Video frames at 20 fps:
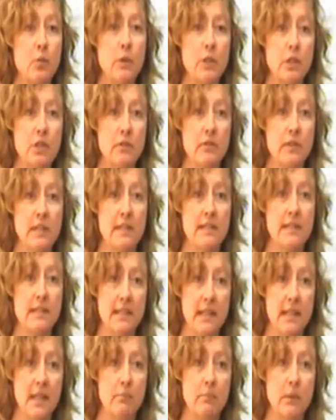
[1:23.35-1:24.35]
which of these
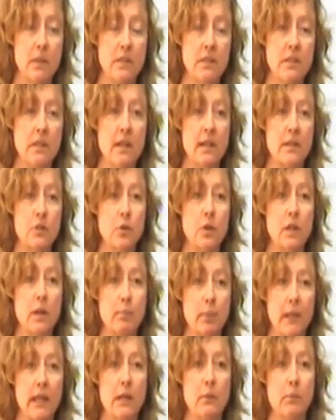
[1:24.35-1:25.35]
statements are actually
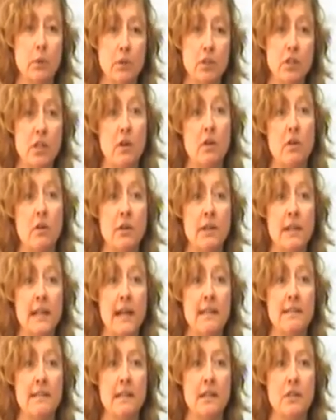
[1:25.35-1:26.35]
applicable to your
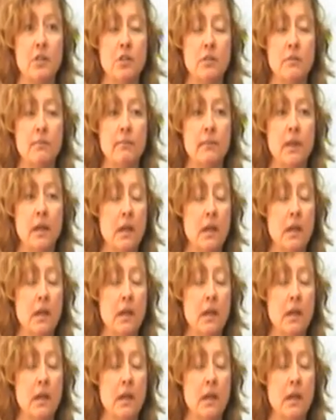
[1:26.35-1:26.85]
organisation.